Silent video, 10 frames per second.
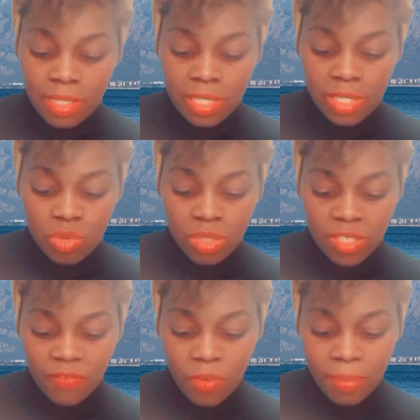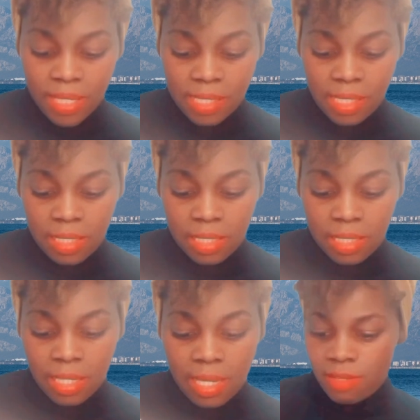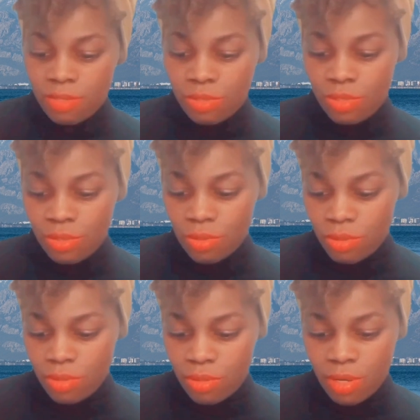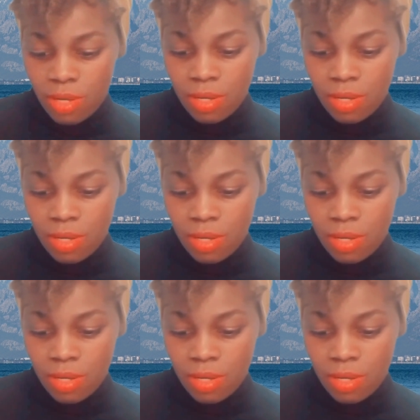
It is 24%. So